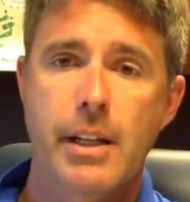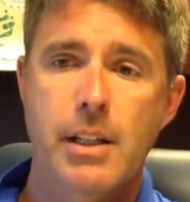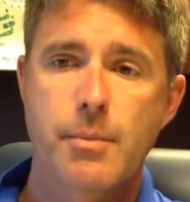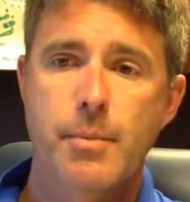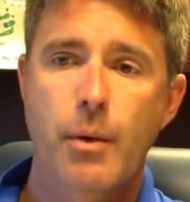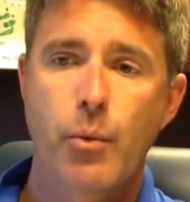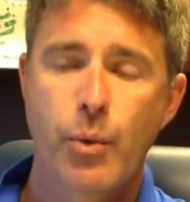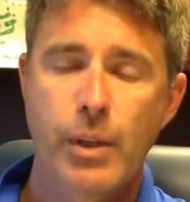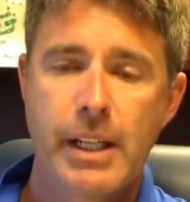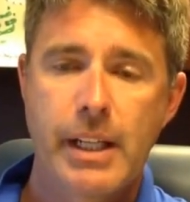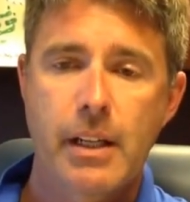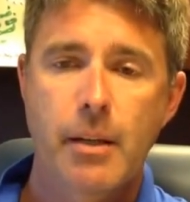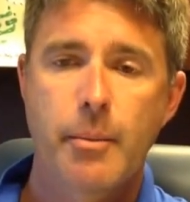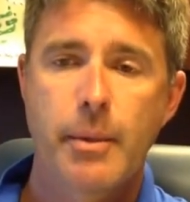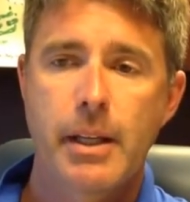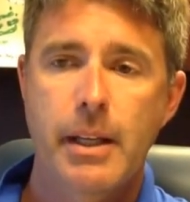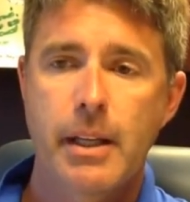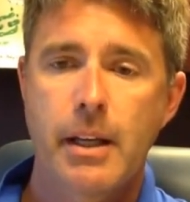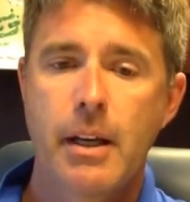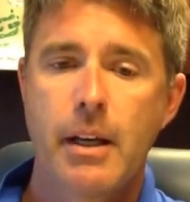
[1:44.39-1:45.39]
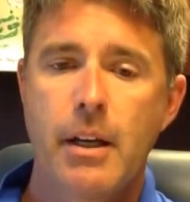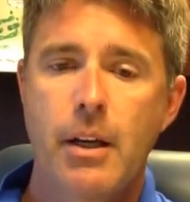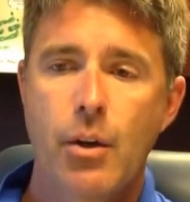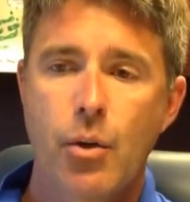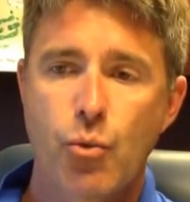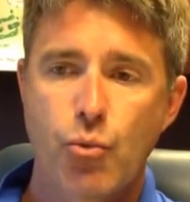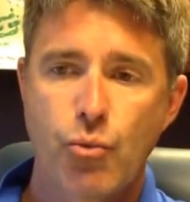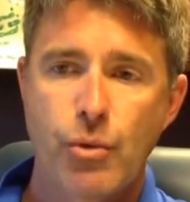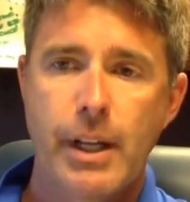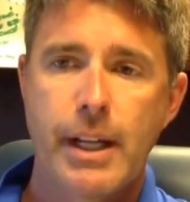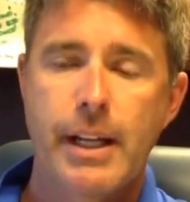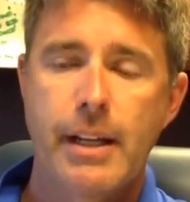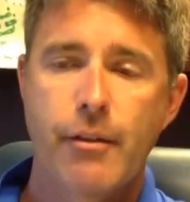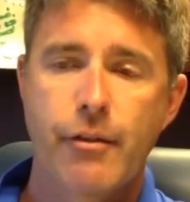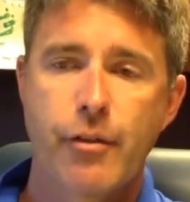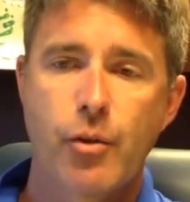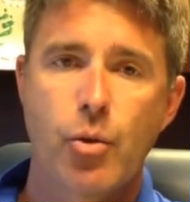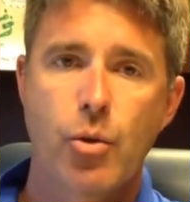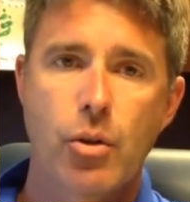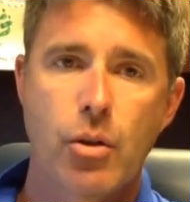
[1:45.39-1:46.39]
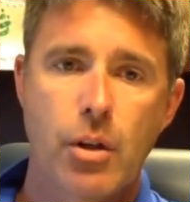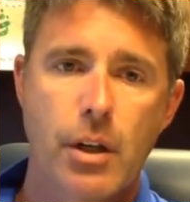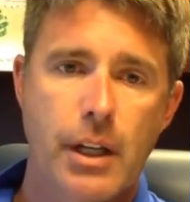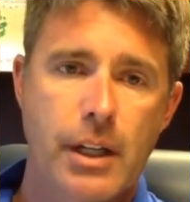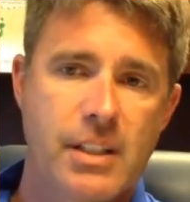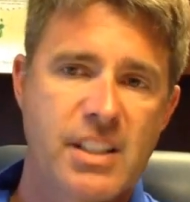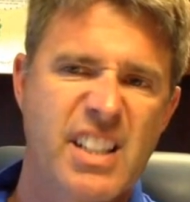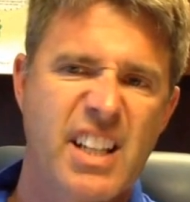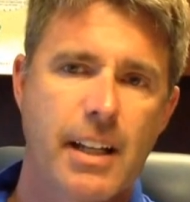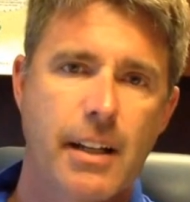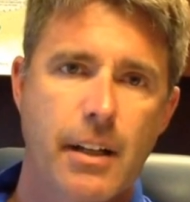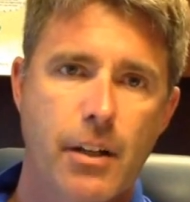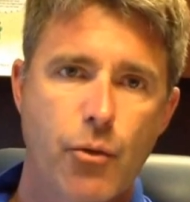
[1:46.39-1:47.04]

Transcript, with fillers: But we need to be ready for extended